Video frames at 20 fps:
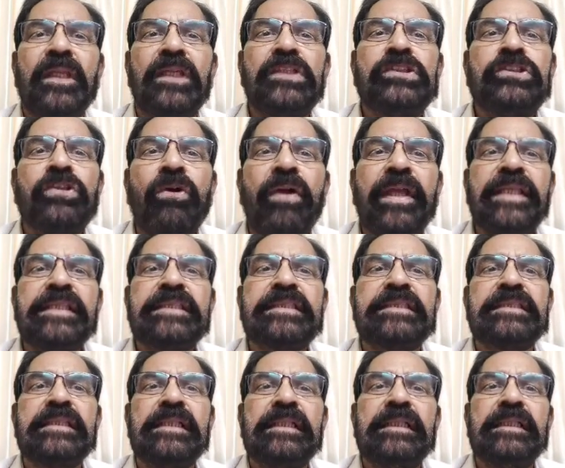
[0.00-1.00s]

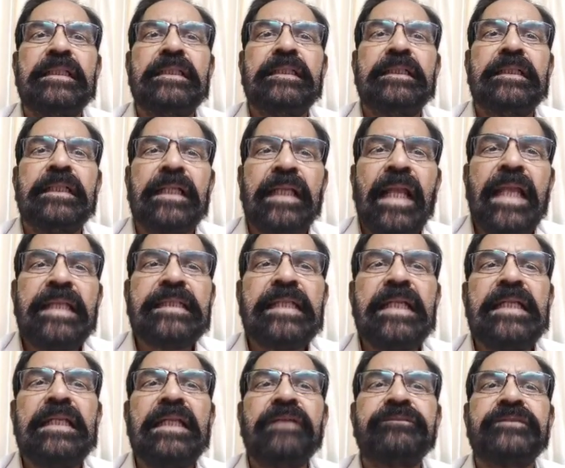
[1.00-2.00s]
joins right
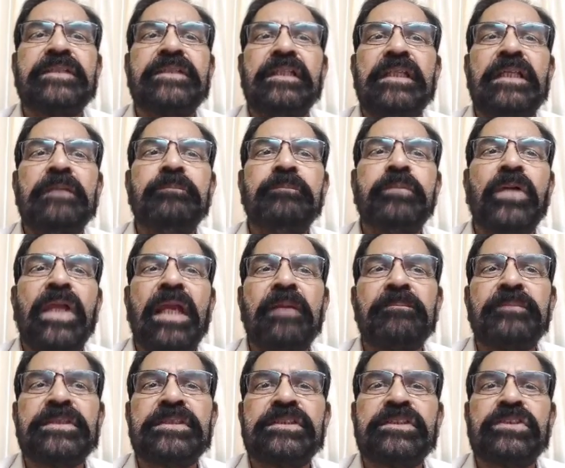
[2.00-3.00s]
and left
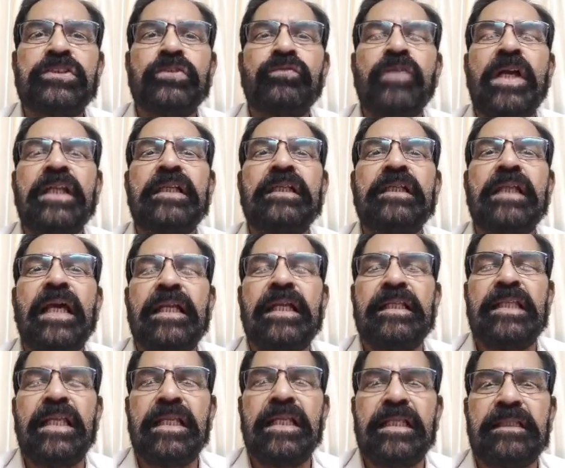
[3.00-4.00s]
hippocampus to one
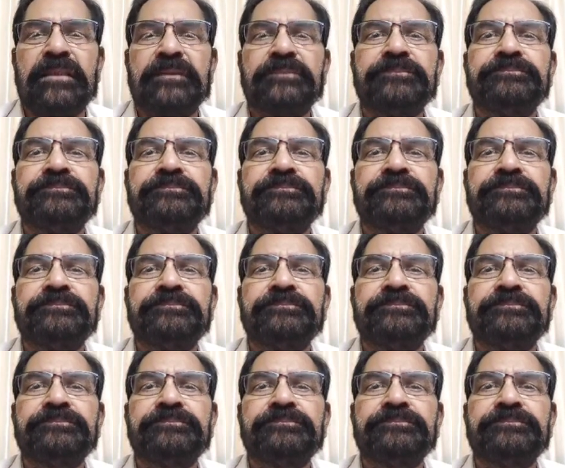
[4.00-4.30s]
another.